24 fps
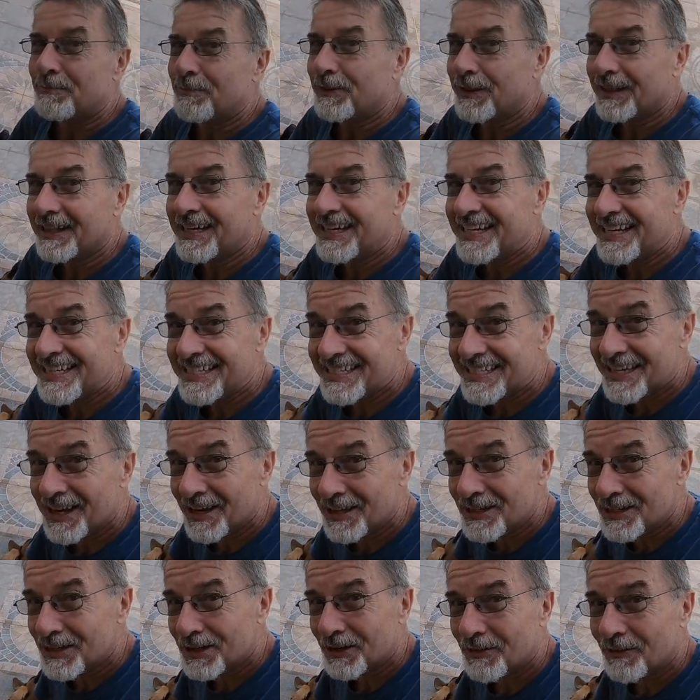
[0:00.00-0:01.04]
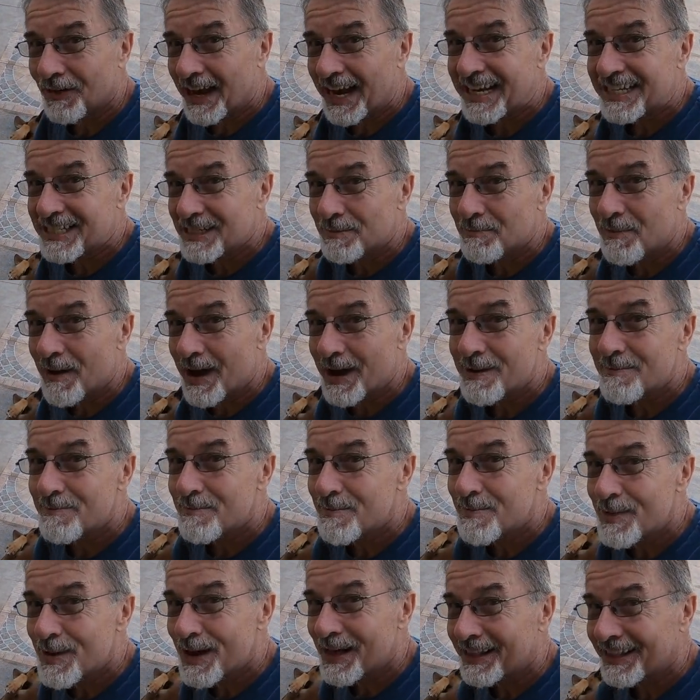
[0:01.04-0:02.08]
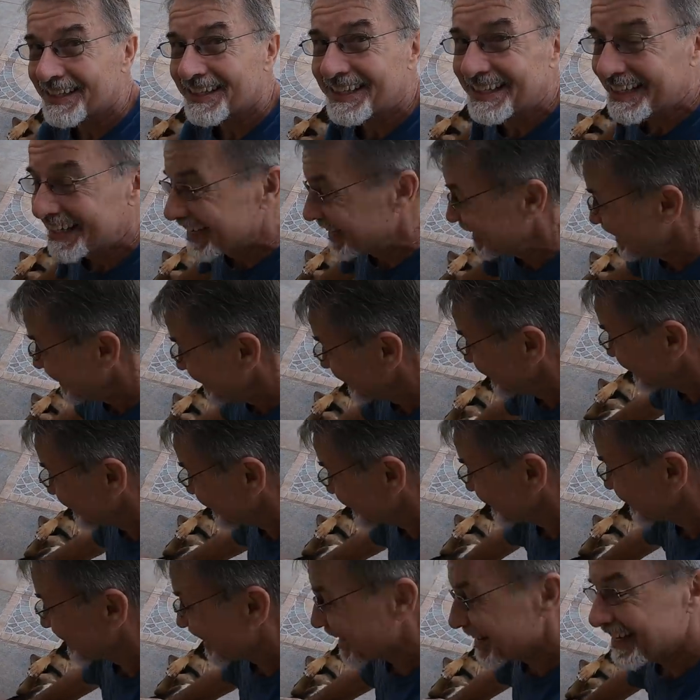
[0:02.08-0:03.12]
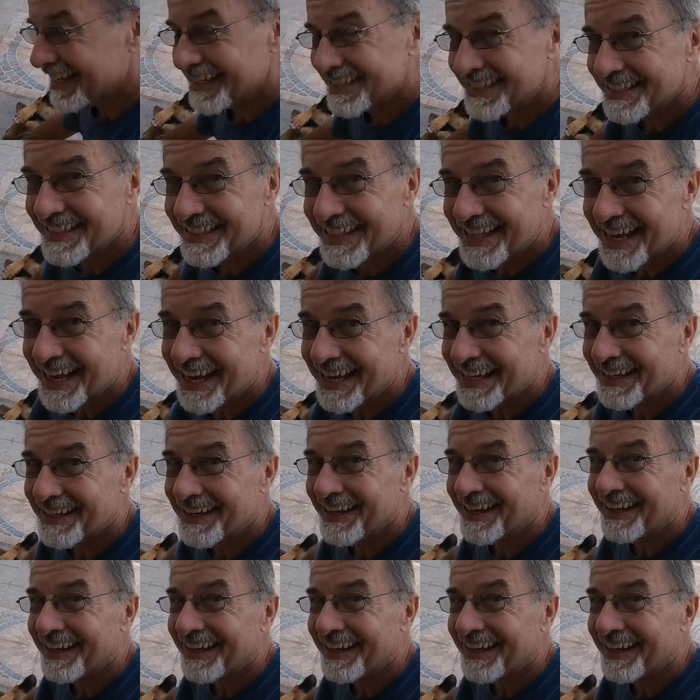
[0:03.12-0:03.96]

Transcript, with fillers: please scratch my belly. That is that.